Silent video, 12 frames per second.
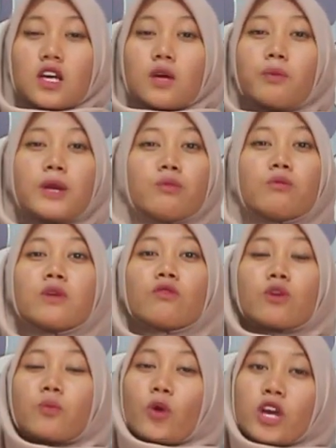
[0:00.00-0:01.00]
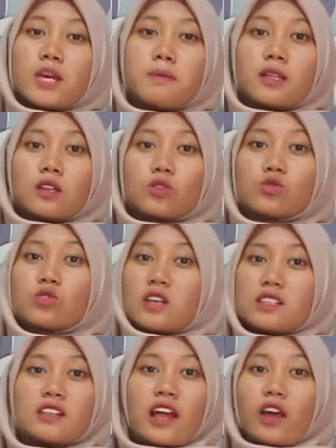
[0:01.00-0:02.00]
Pribumi were prohibited to
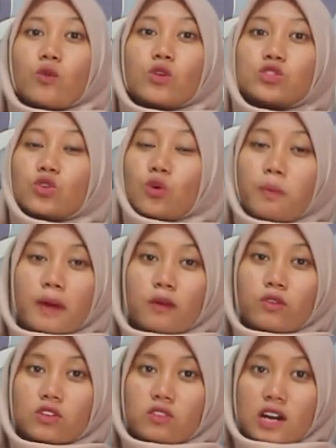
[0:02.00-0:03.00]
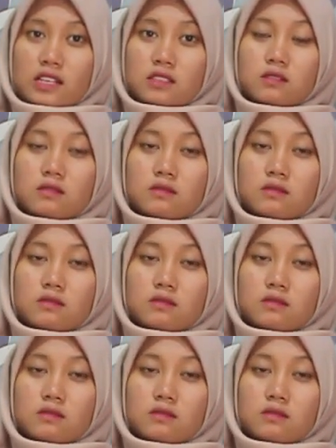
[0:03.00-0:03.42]
dress like what Europeans would dress.